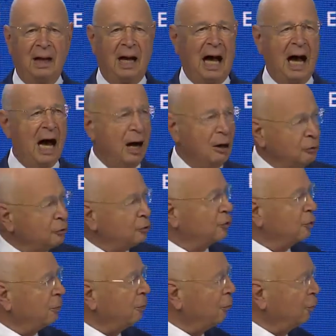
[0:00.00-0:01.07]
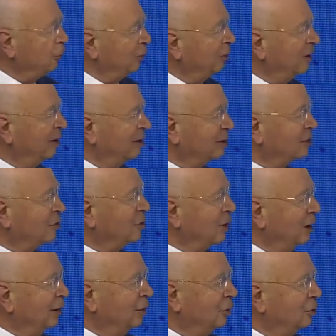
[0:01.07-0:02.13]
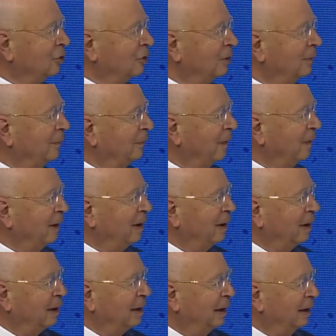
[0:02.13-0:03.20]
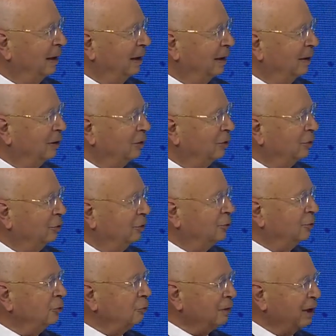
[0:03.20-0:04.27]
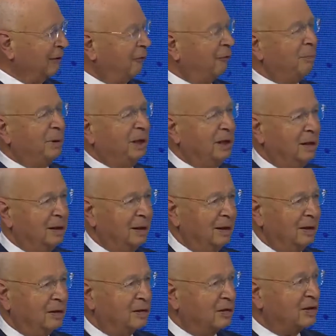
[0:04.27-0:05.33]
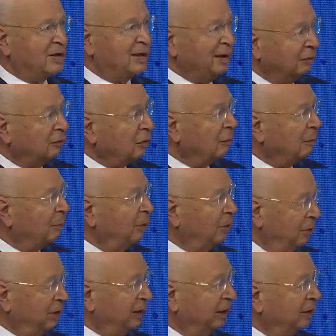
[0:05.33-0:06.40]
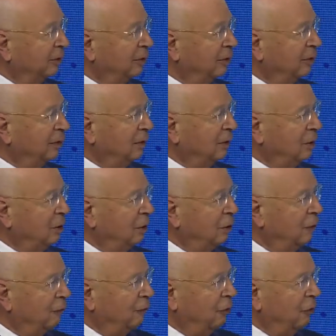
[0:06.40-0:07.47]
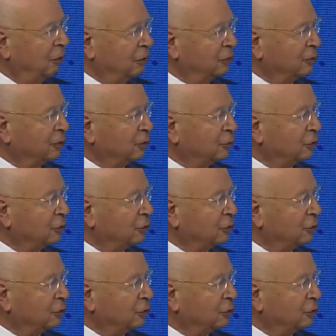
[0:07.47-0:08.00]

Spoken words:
How the world has changed. And you have been at a central point of all those